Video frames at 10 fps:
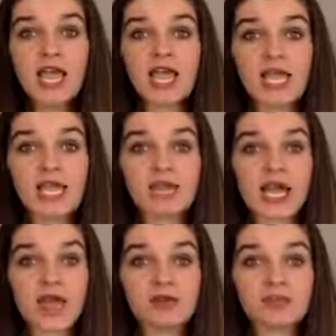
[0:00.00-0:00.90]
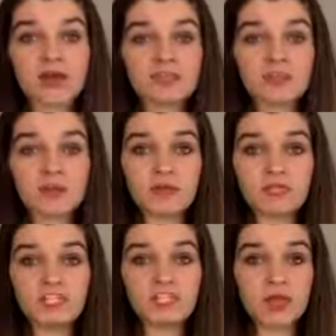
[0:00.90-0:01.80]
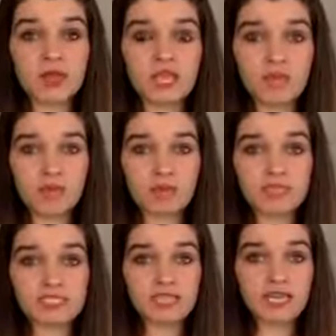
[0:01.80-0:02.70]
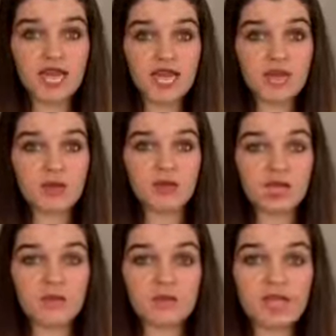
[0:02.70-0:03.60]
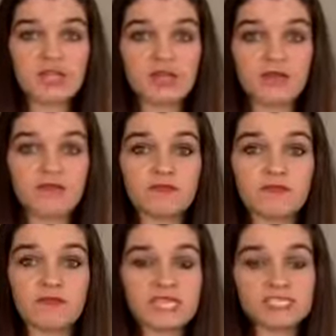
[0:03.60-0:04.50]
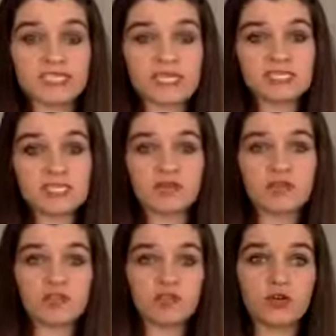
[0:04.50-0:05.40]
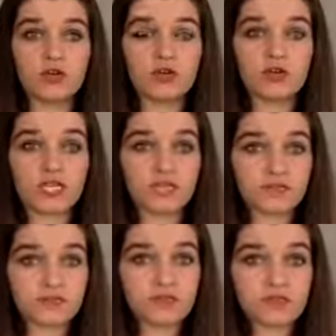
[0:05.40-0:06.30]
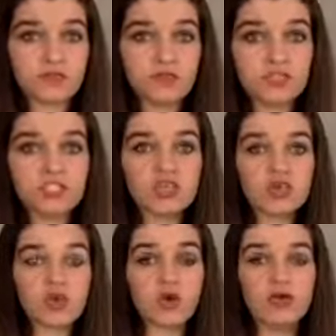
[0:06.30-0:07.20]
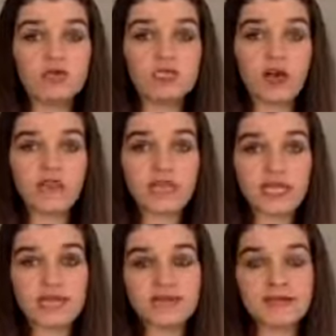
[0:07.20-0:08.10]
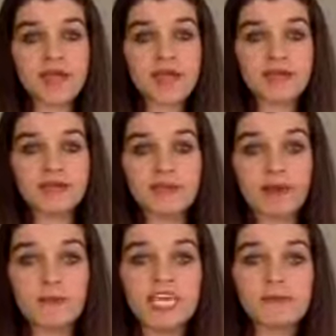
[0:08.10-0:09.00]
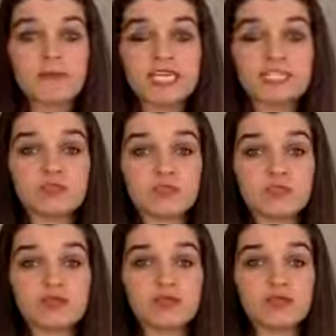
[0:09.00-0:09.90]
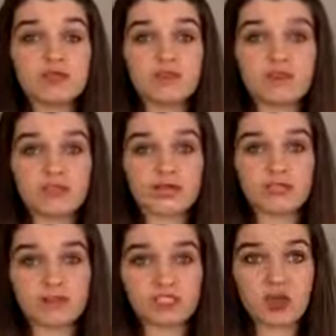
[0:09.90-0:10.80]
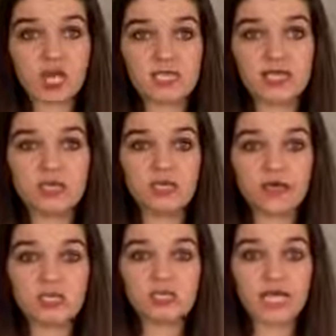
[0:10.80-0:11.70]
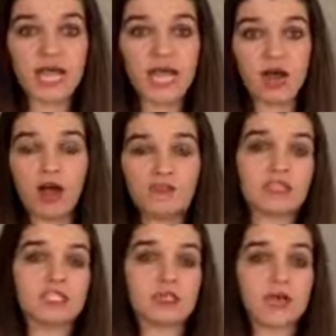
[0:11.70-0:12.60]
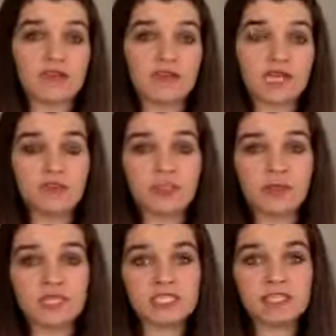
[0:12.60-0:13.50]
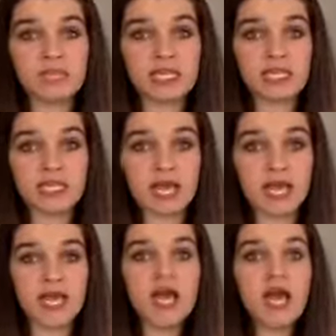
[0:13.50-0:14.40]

And I would love to be able to teach you how to implement it. I would recommend a best next step for you would be to enroll yourself in the Make Peace with Food Fundamentals online course that I offer. So I invite you to participate in that.